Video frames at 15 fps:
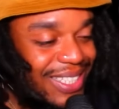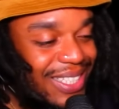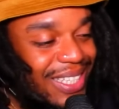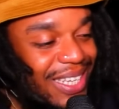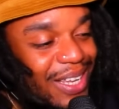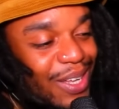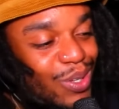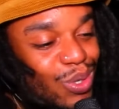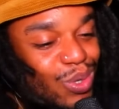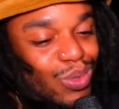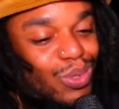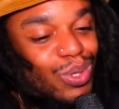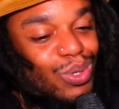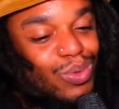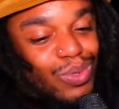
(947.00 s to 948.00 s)
You
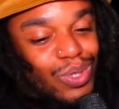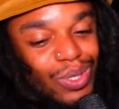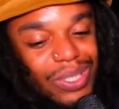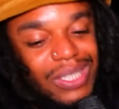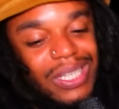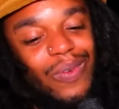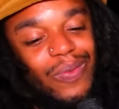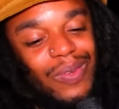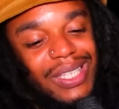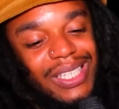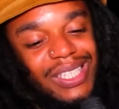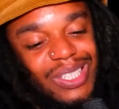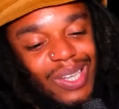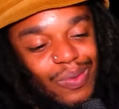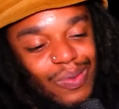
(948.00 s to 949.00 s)
do yourself a
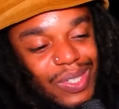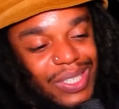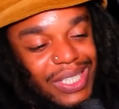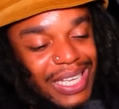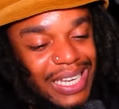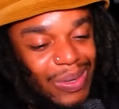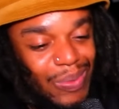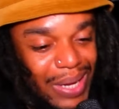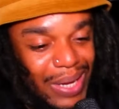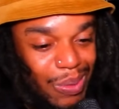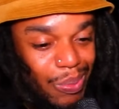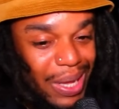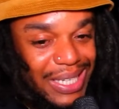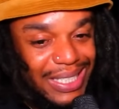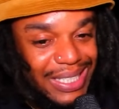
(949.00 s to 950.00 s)
disservice to anybody that
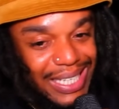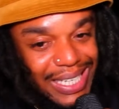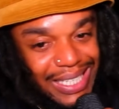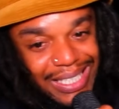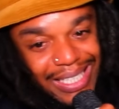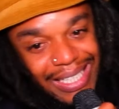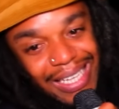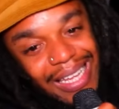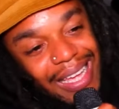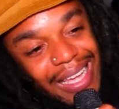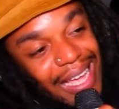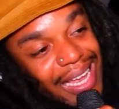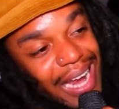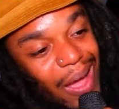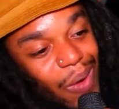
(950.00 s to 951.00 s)
pays attention.
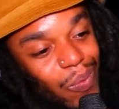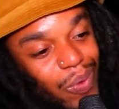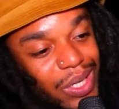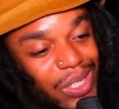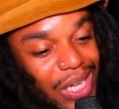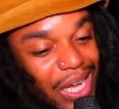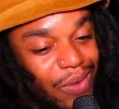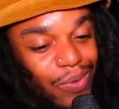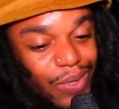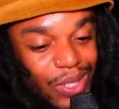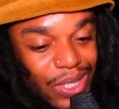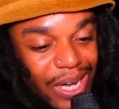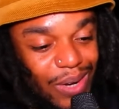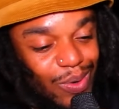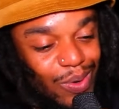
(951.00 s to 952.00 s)
And I wish every
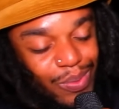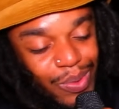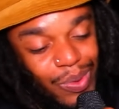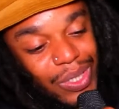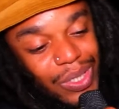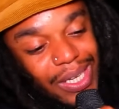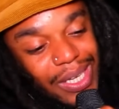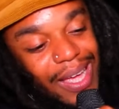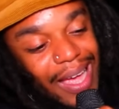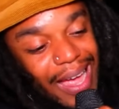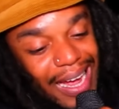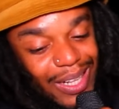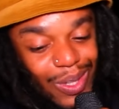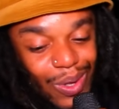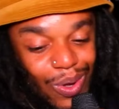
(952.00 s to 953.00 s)
genre of music
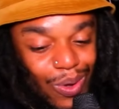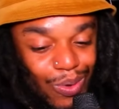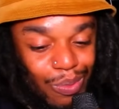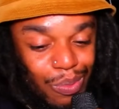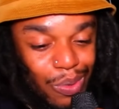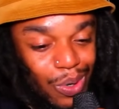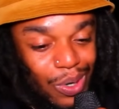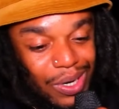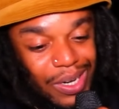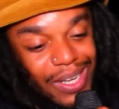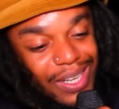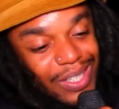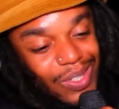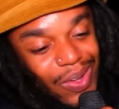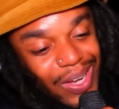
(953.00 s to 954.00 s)
had their own bore
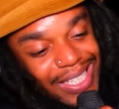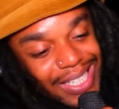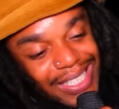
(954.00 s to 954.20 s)
so I could sit